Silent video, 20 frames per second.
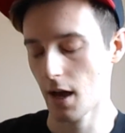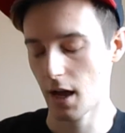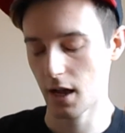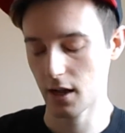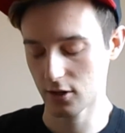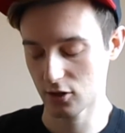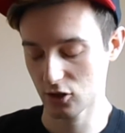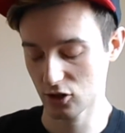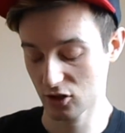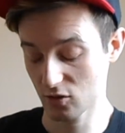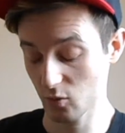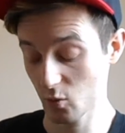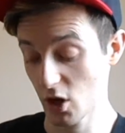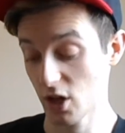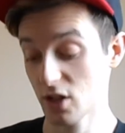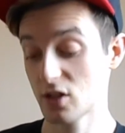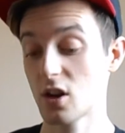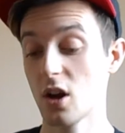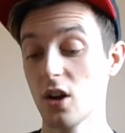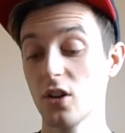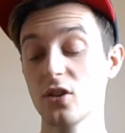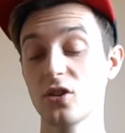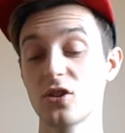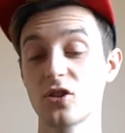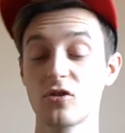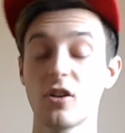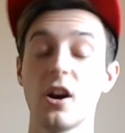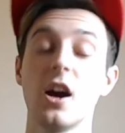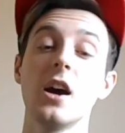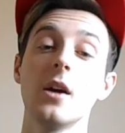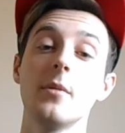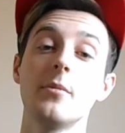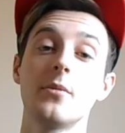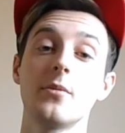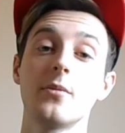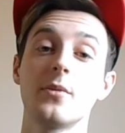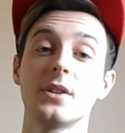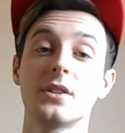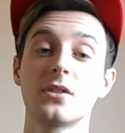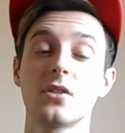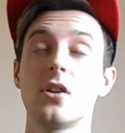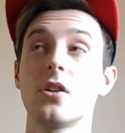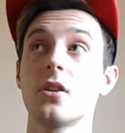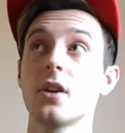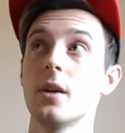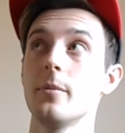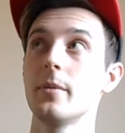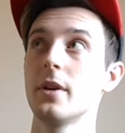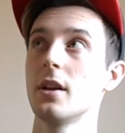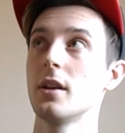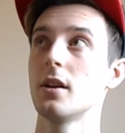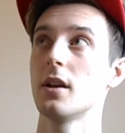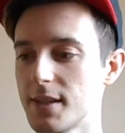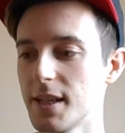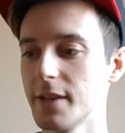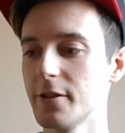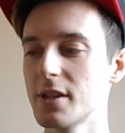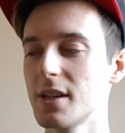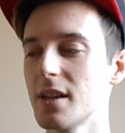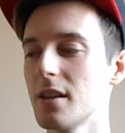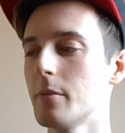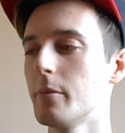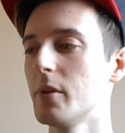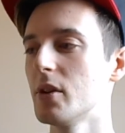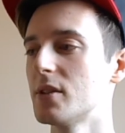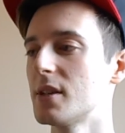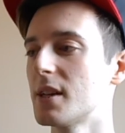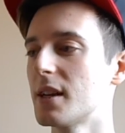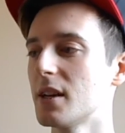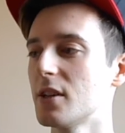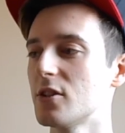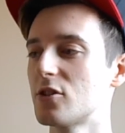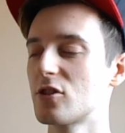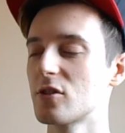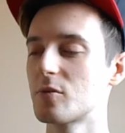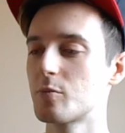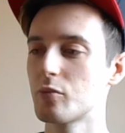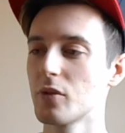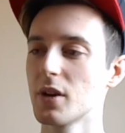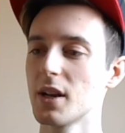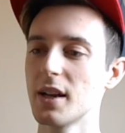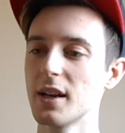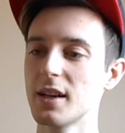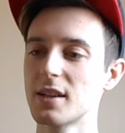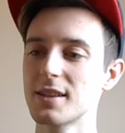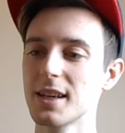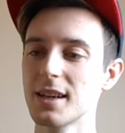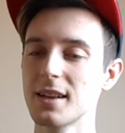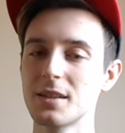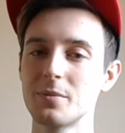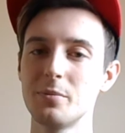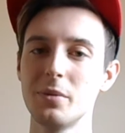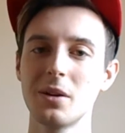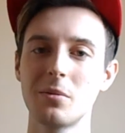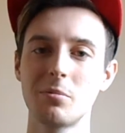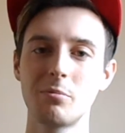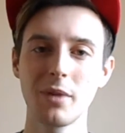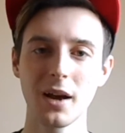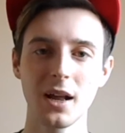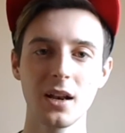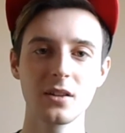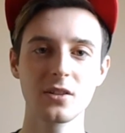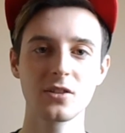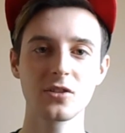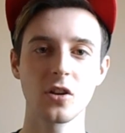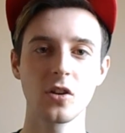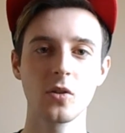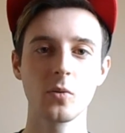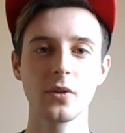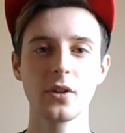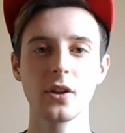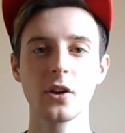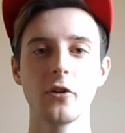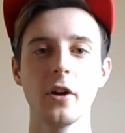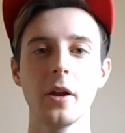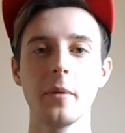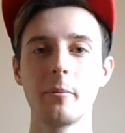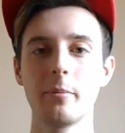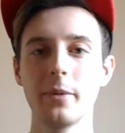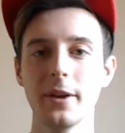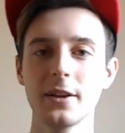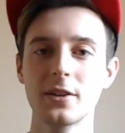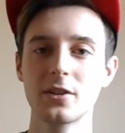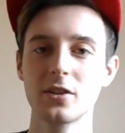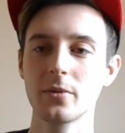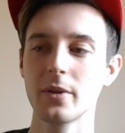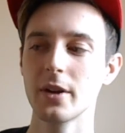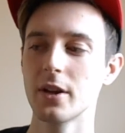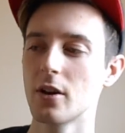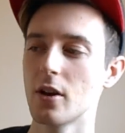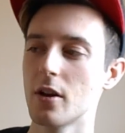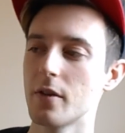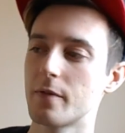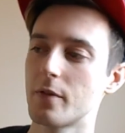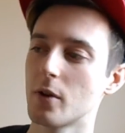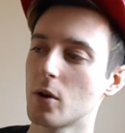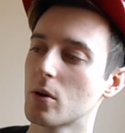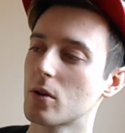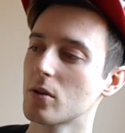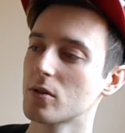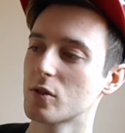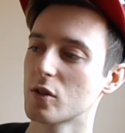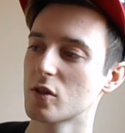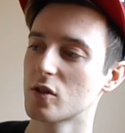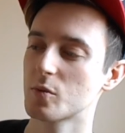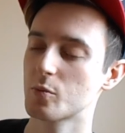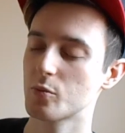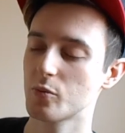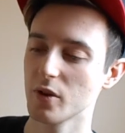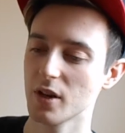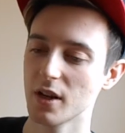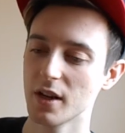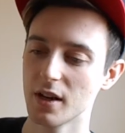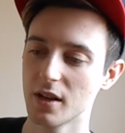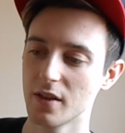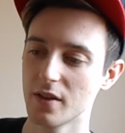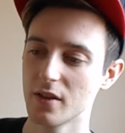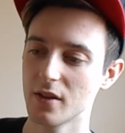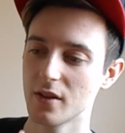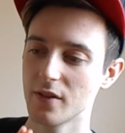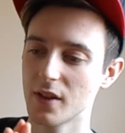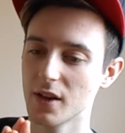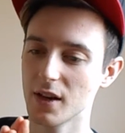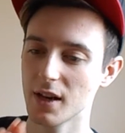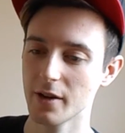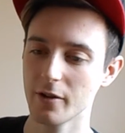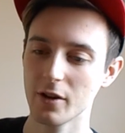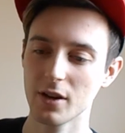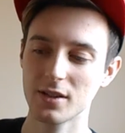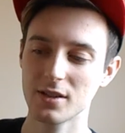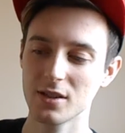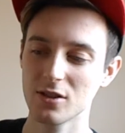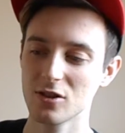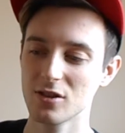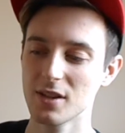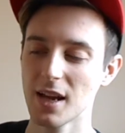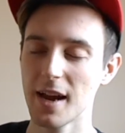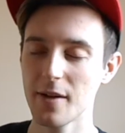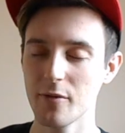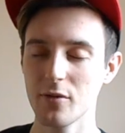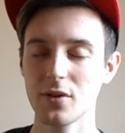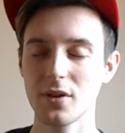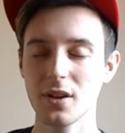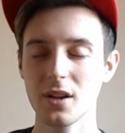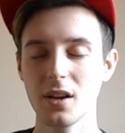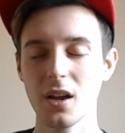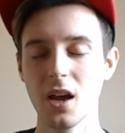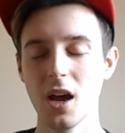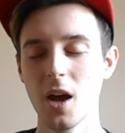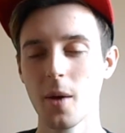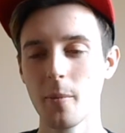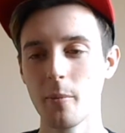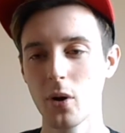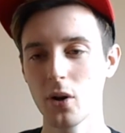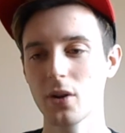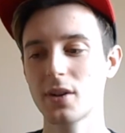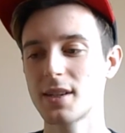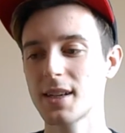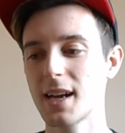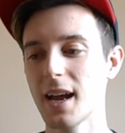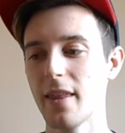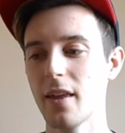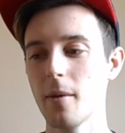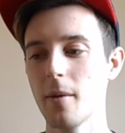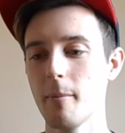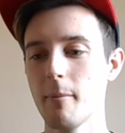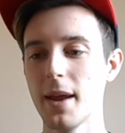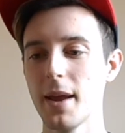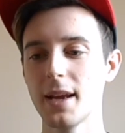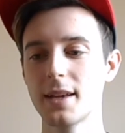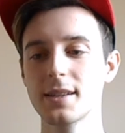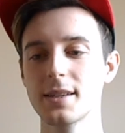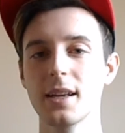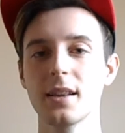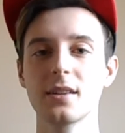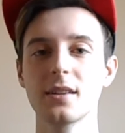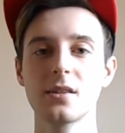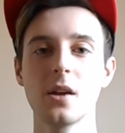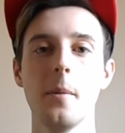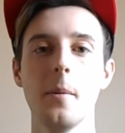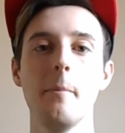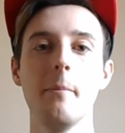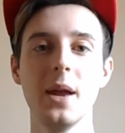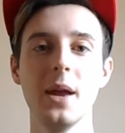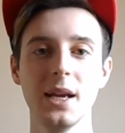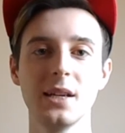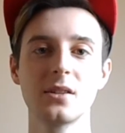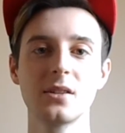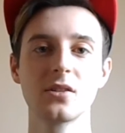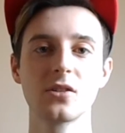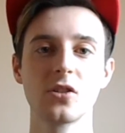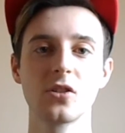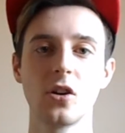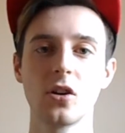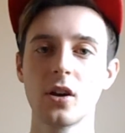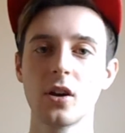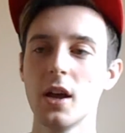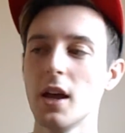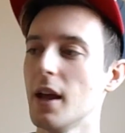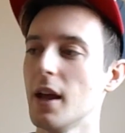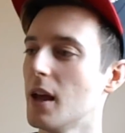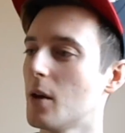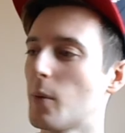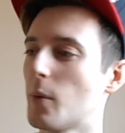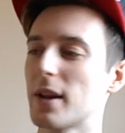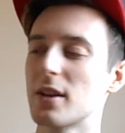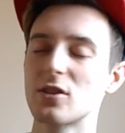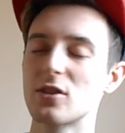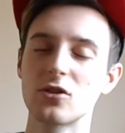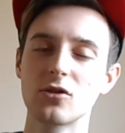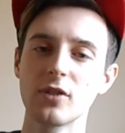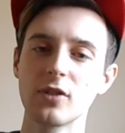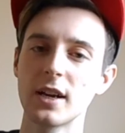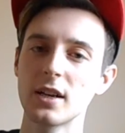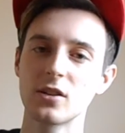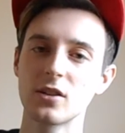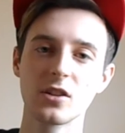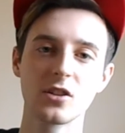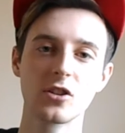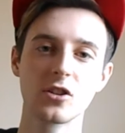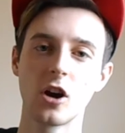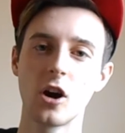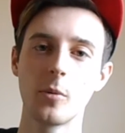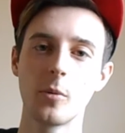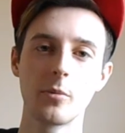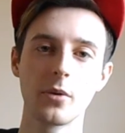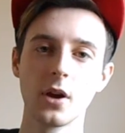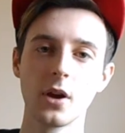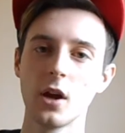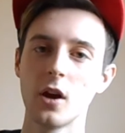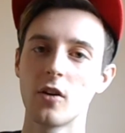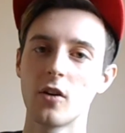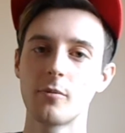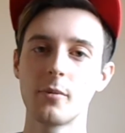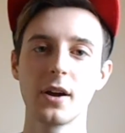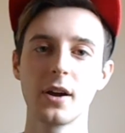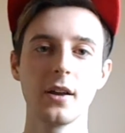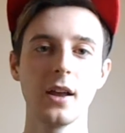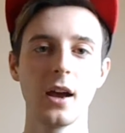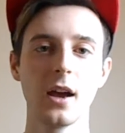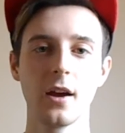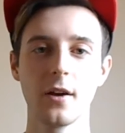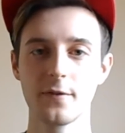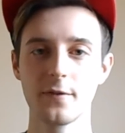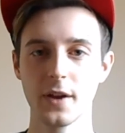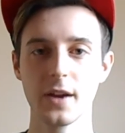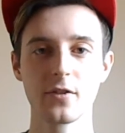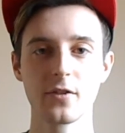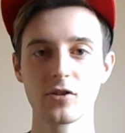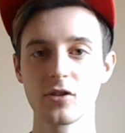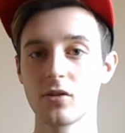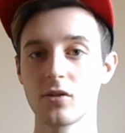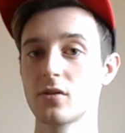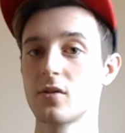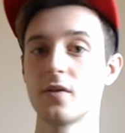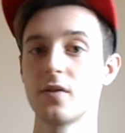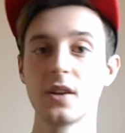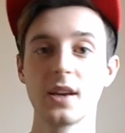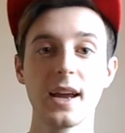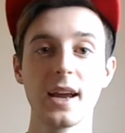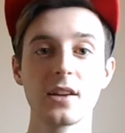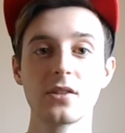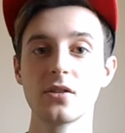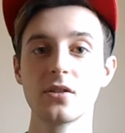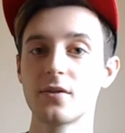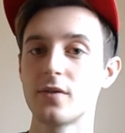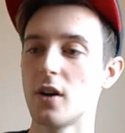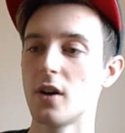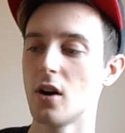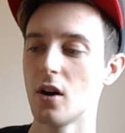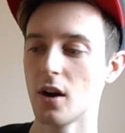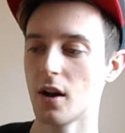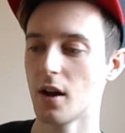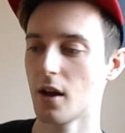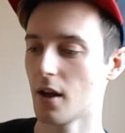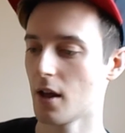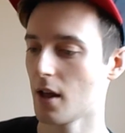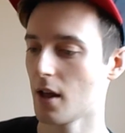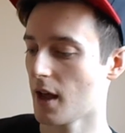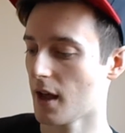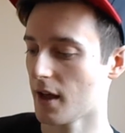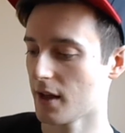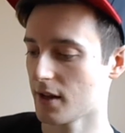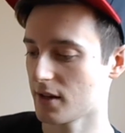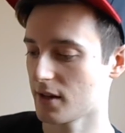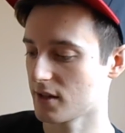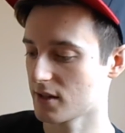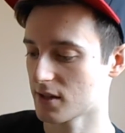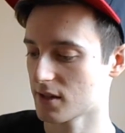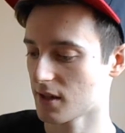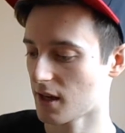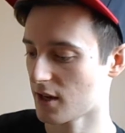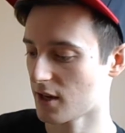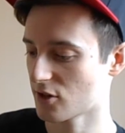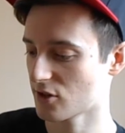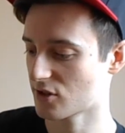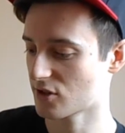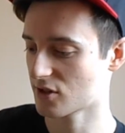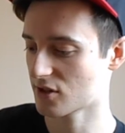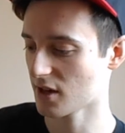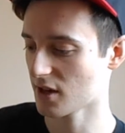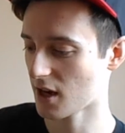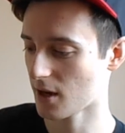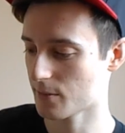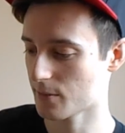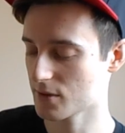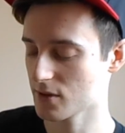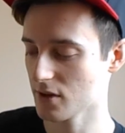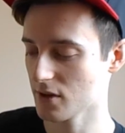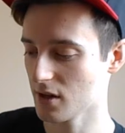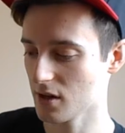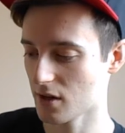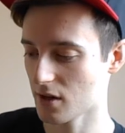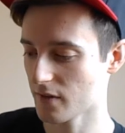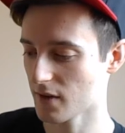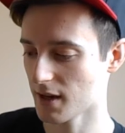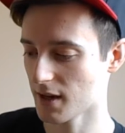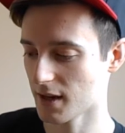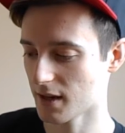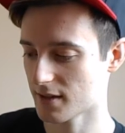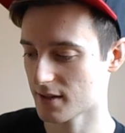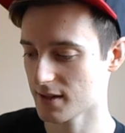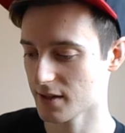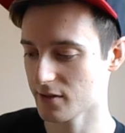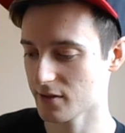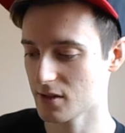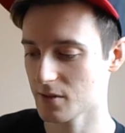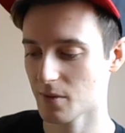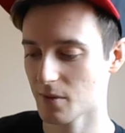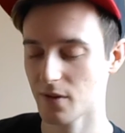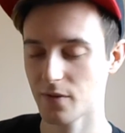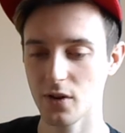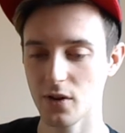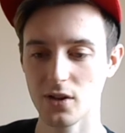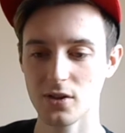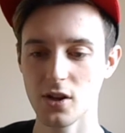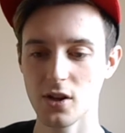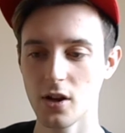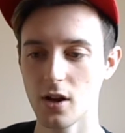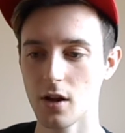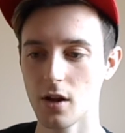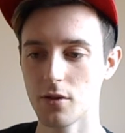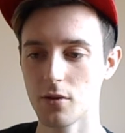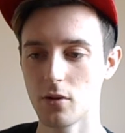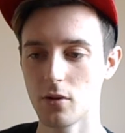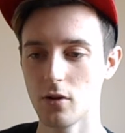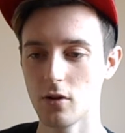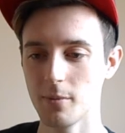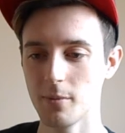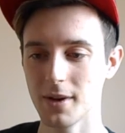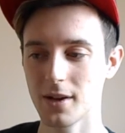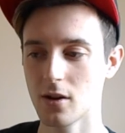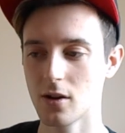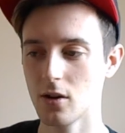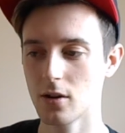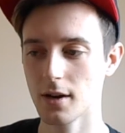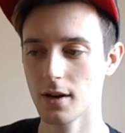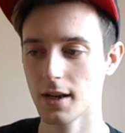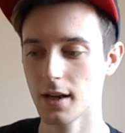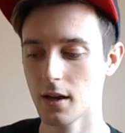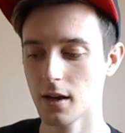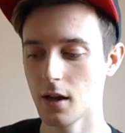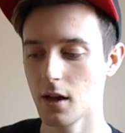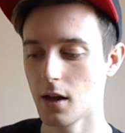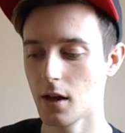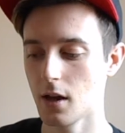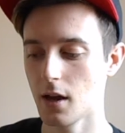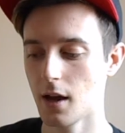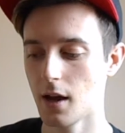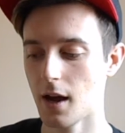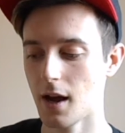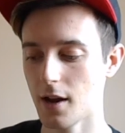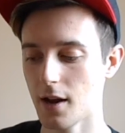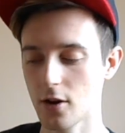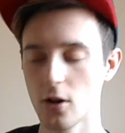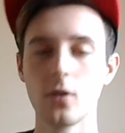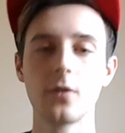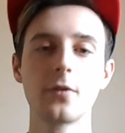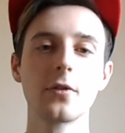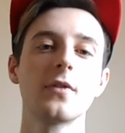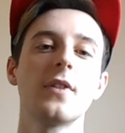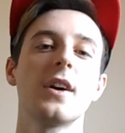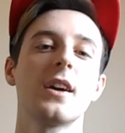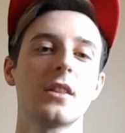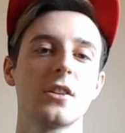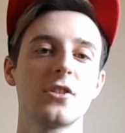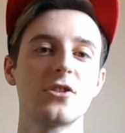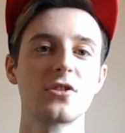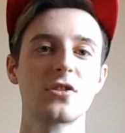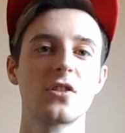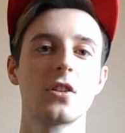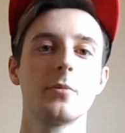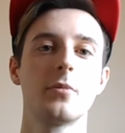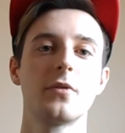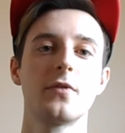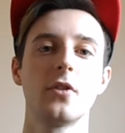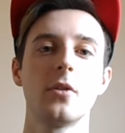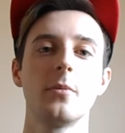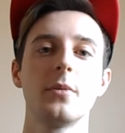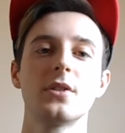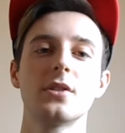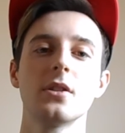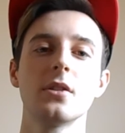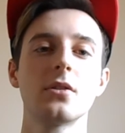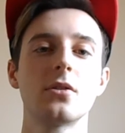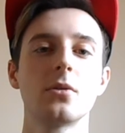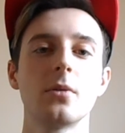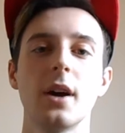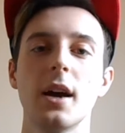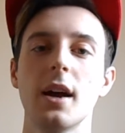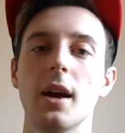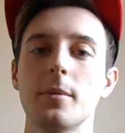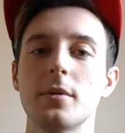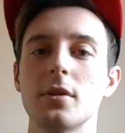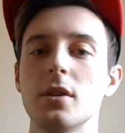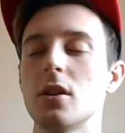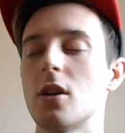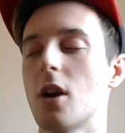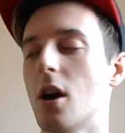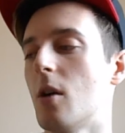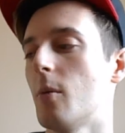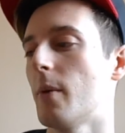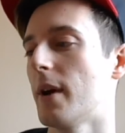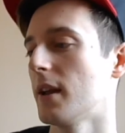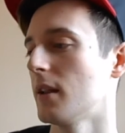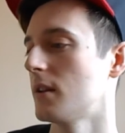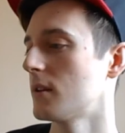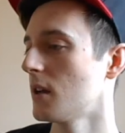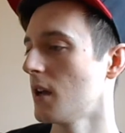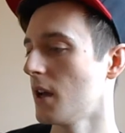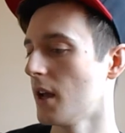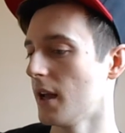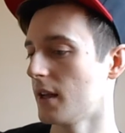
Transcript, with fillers: I just, words can't describe the song. I mean, seriously, the music in it is just brilliant. It's like this big ballad song with a great beat to it, and her vocals are just brilliant, and the lyrics and just everything put together makes like this amazing song. It went straight to the top of my favourite songs of the year so far, and I just absolutely love it. Like, seriously, when I first heard it, I thought, oh my god, like, I know for a fact that she's going to perform this at the tour. I absolutely can't wait.